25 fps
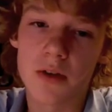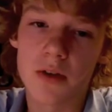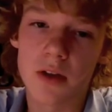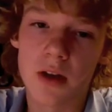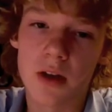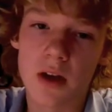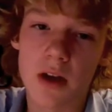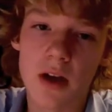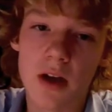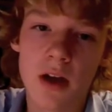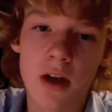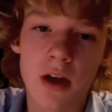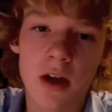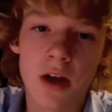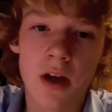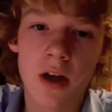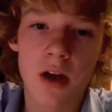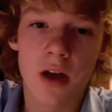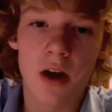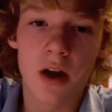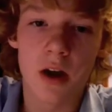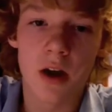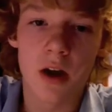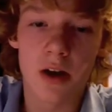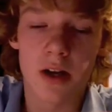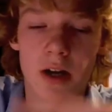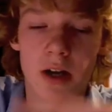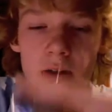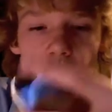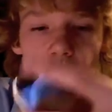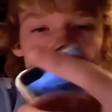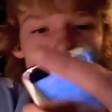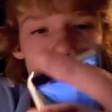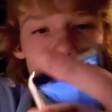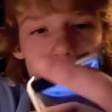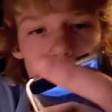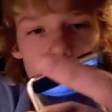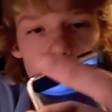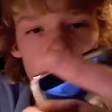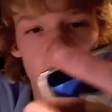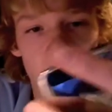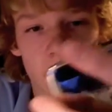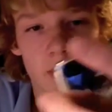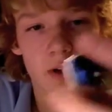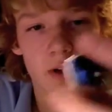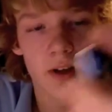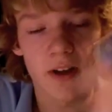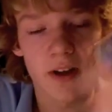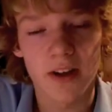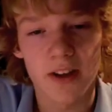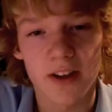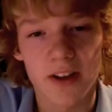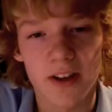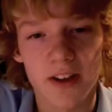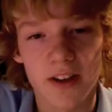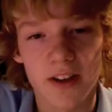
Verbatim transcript: I doubt I will, but